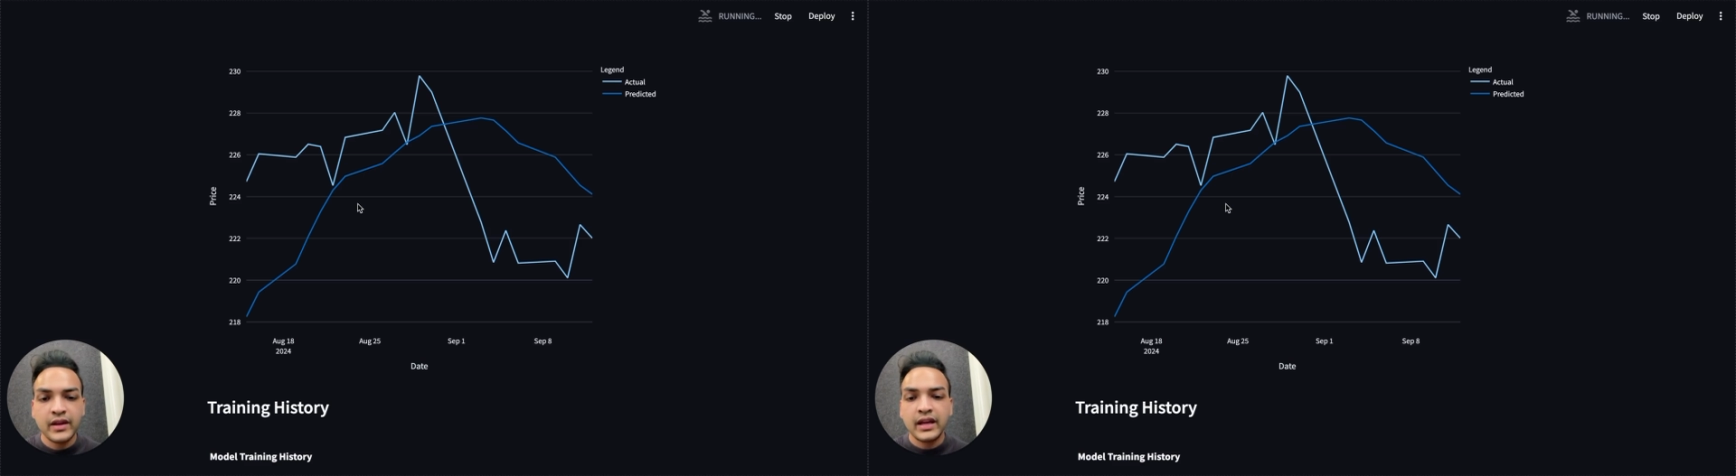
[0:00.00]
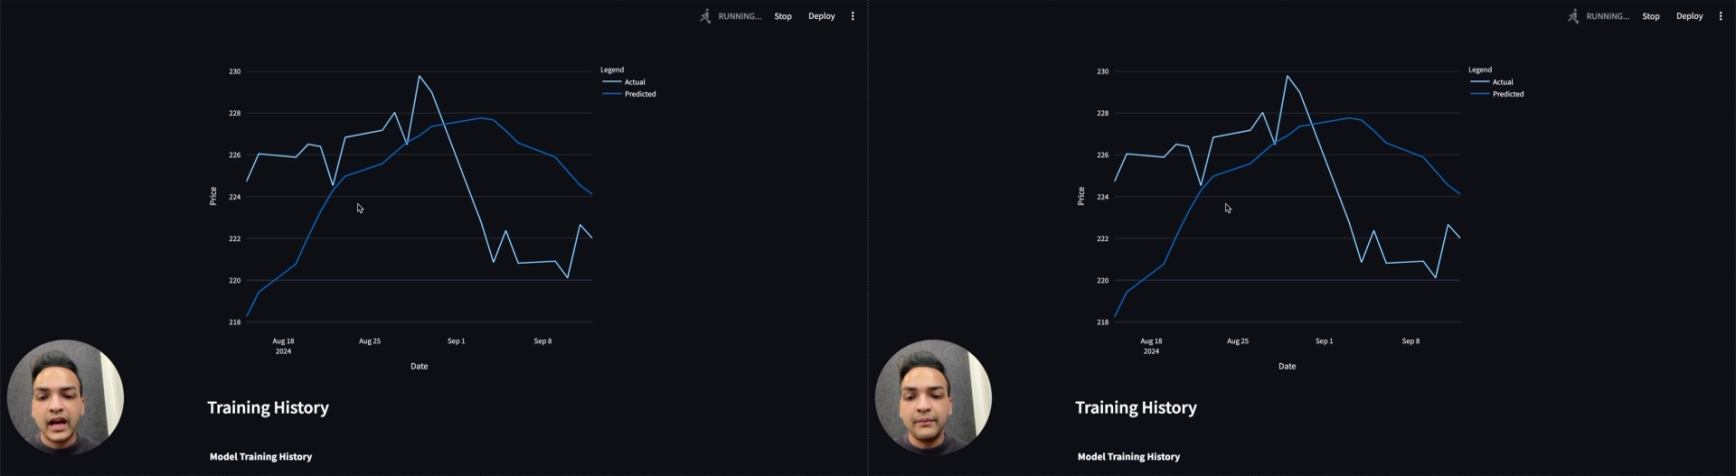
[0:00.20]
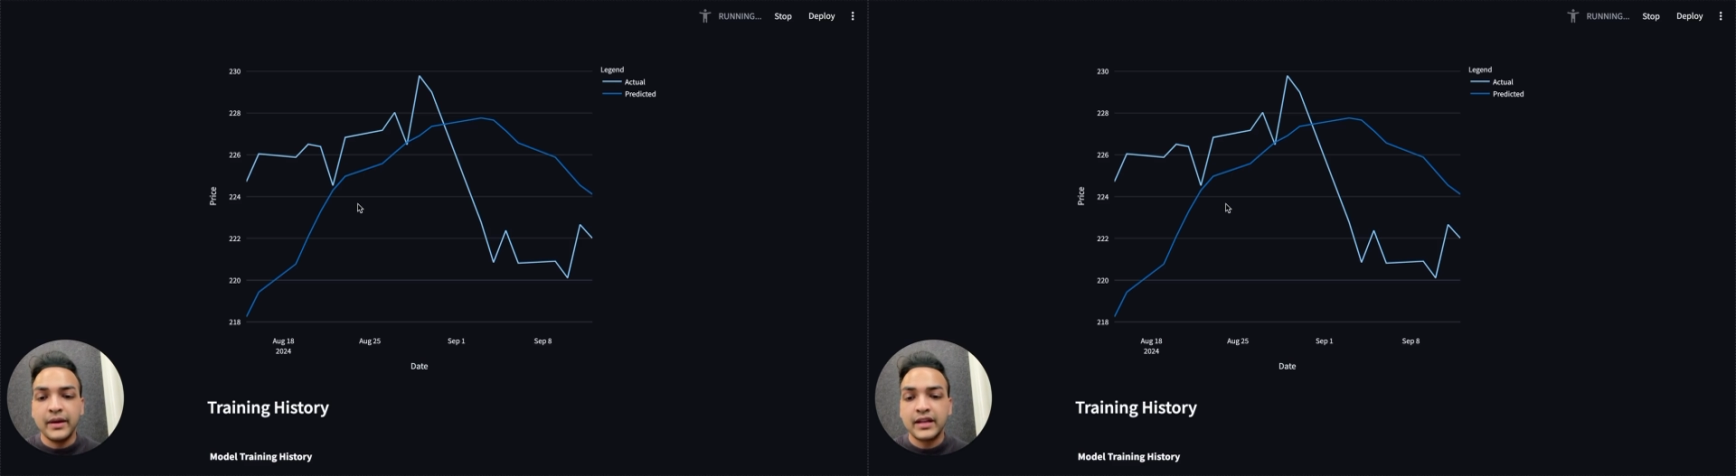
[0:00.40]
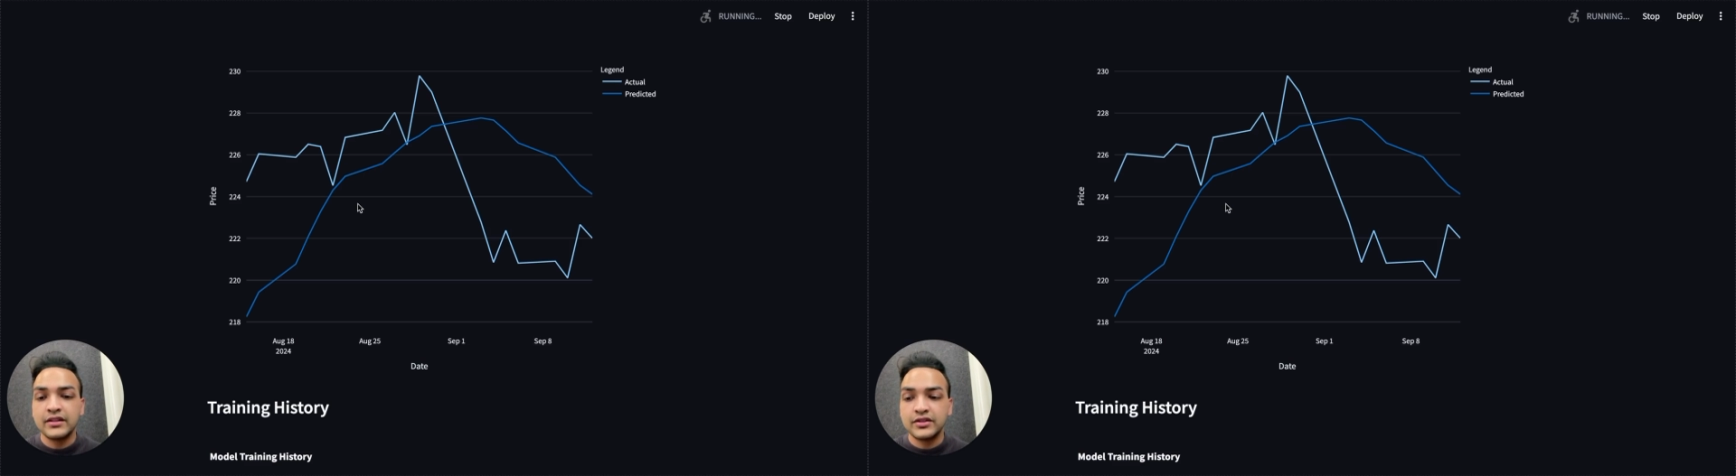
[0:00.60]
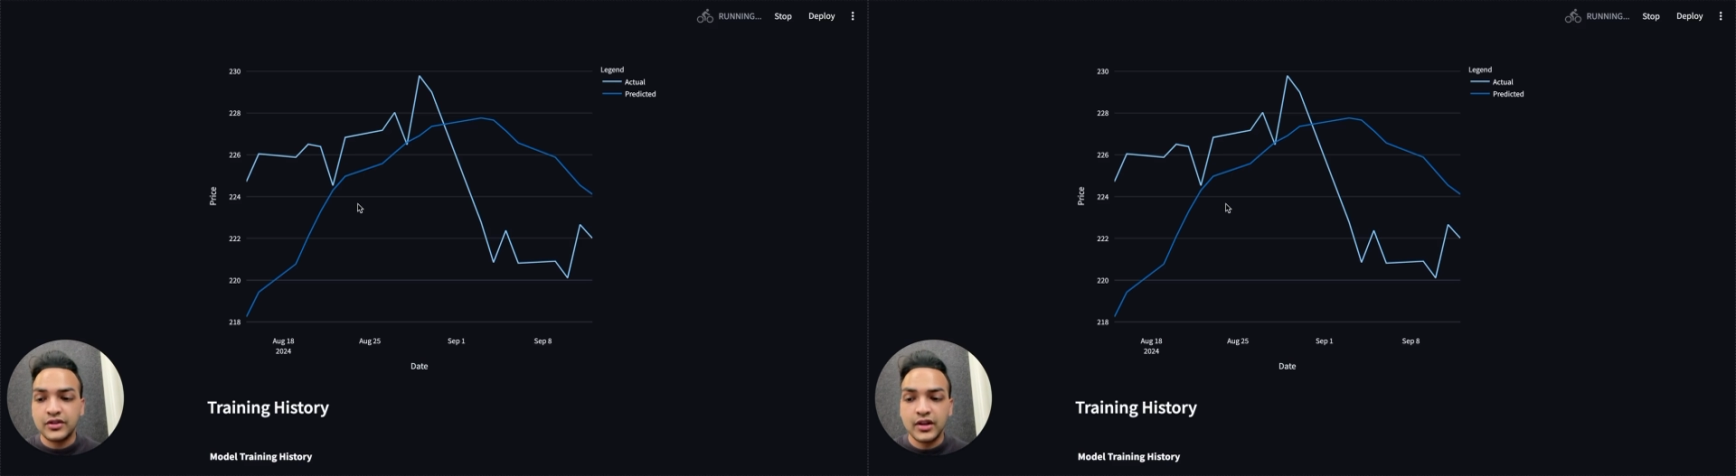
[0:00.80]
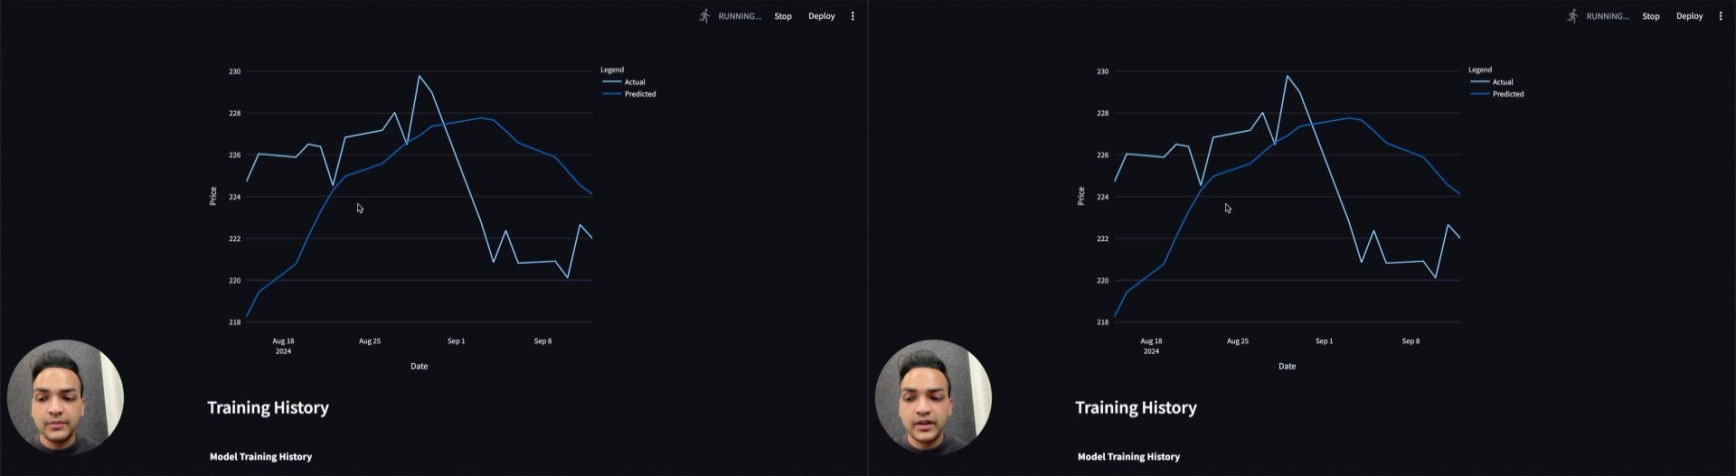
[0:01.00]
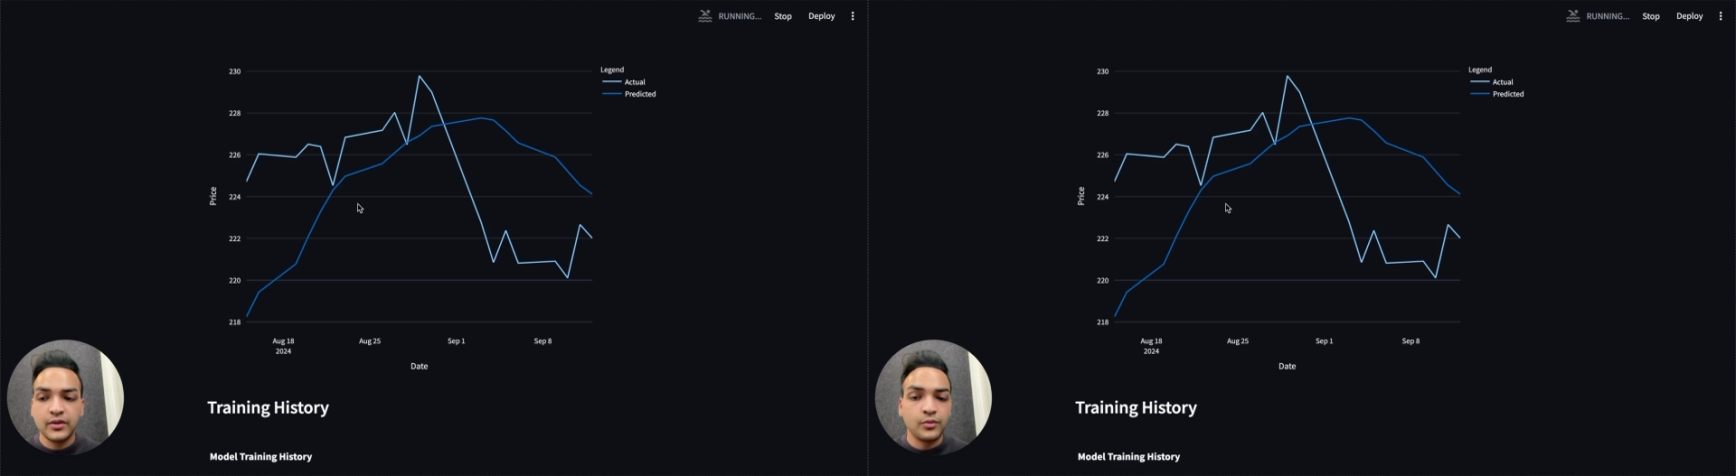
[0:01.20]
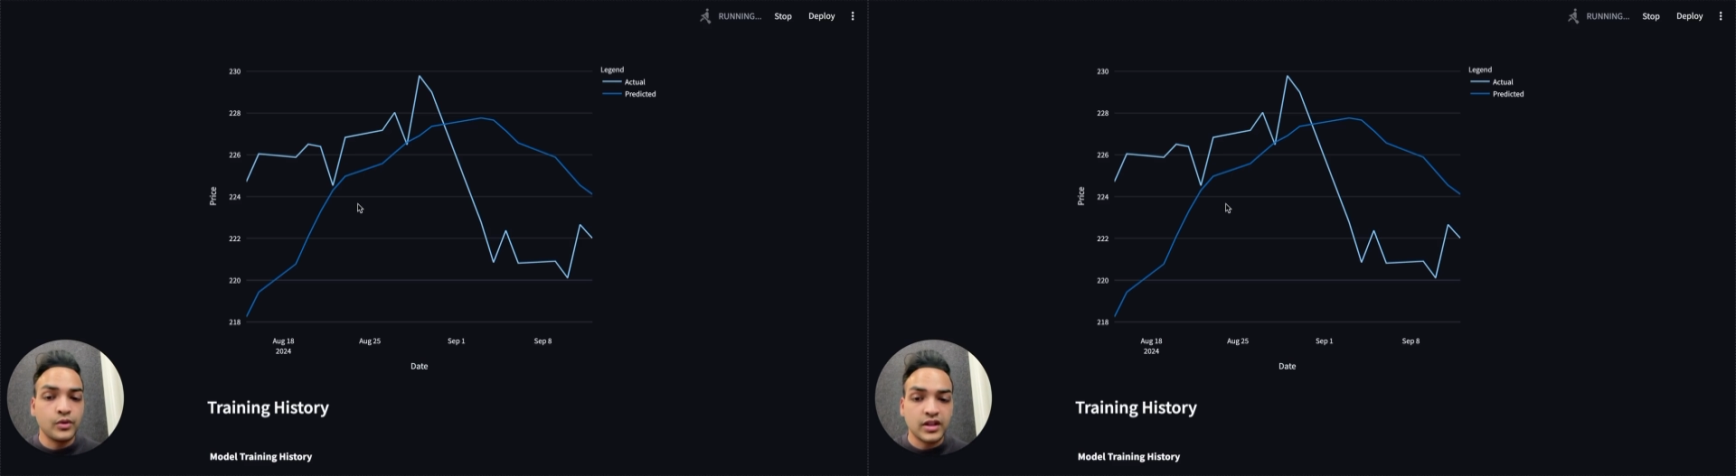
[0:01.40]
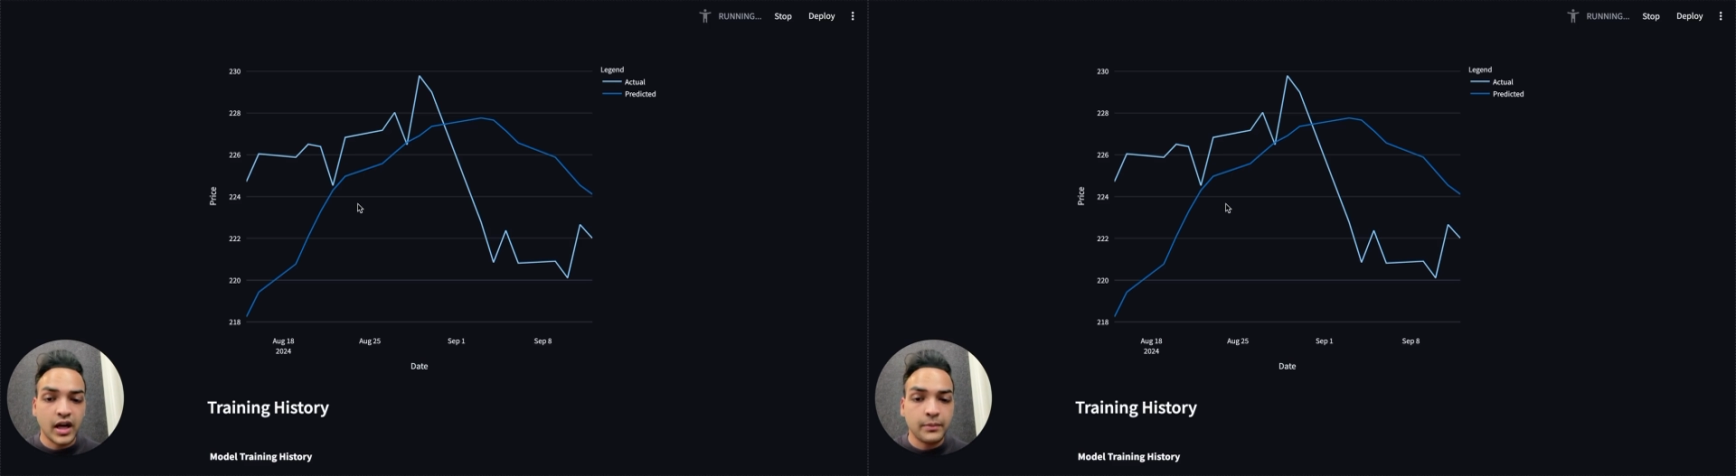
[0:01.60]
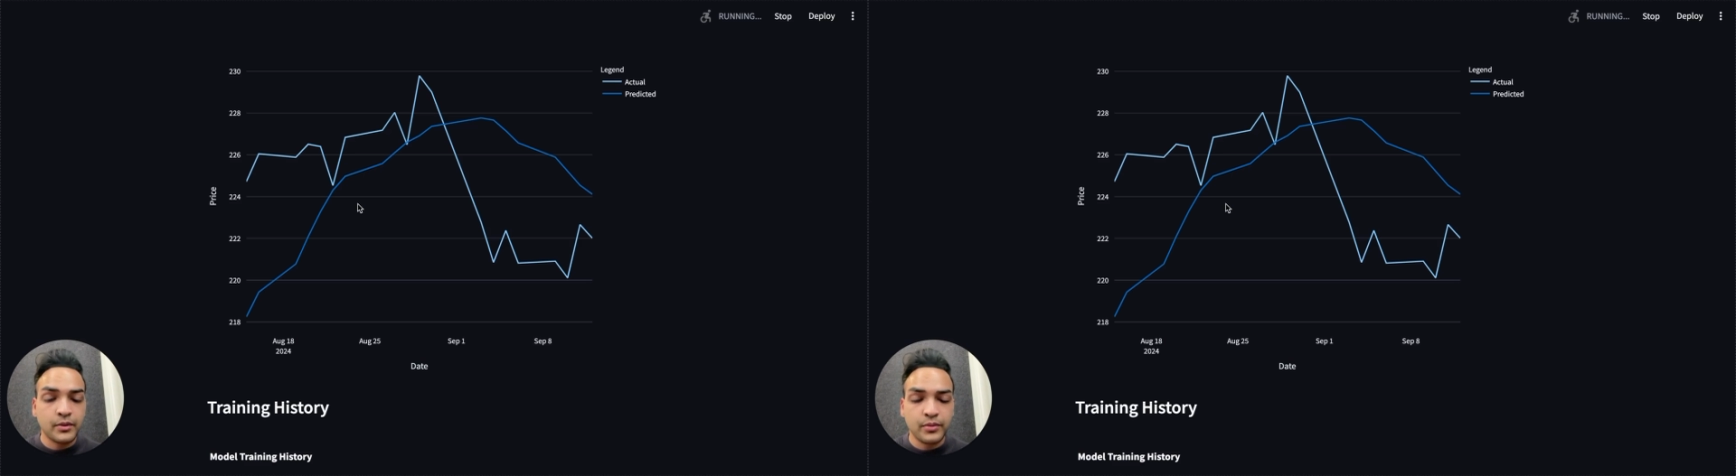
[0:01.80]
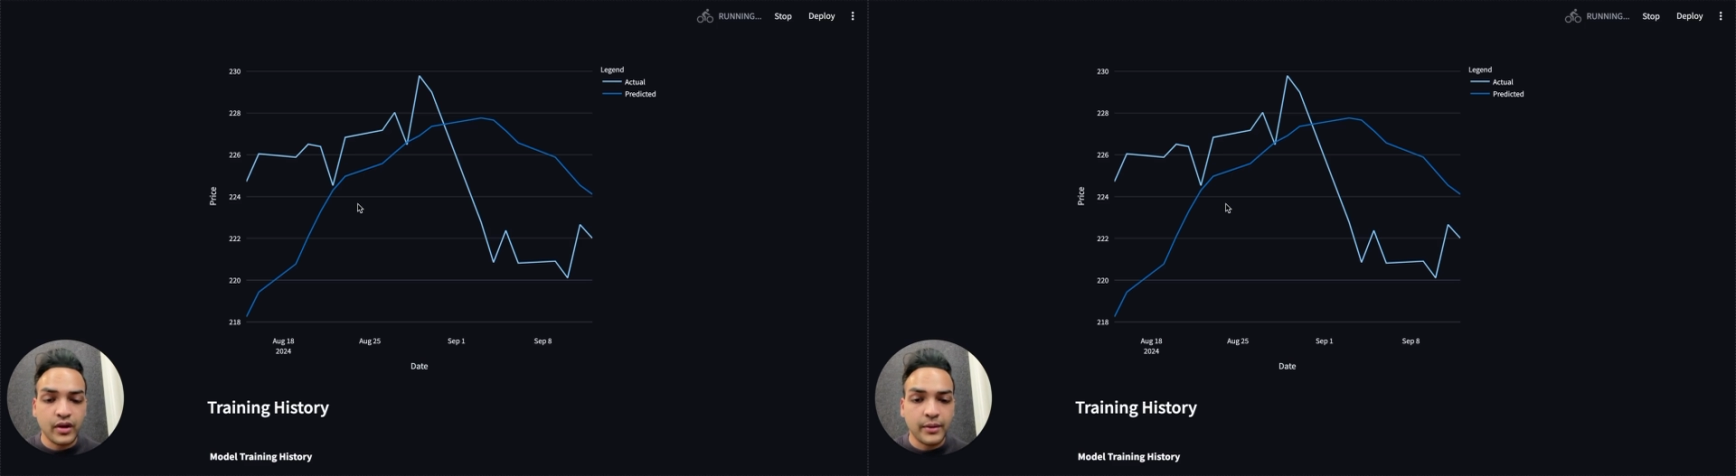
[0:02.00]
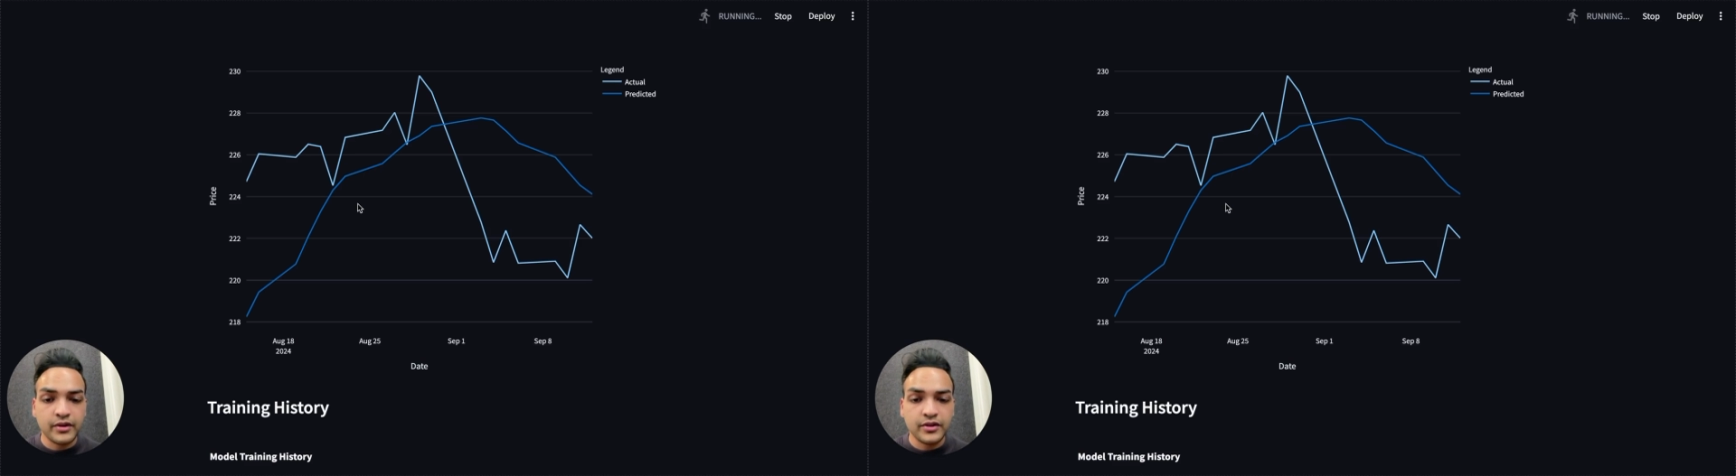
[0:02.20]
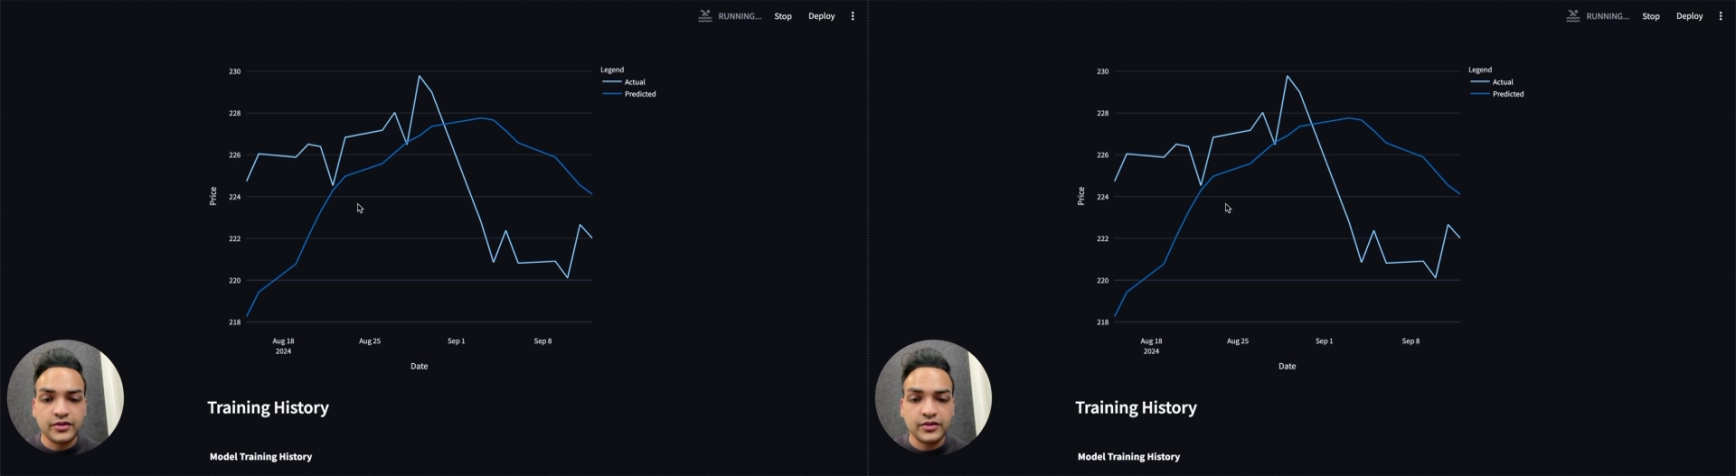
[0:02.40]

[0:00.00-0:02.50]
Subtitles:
and make it determine which hyperparameters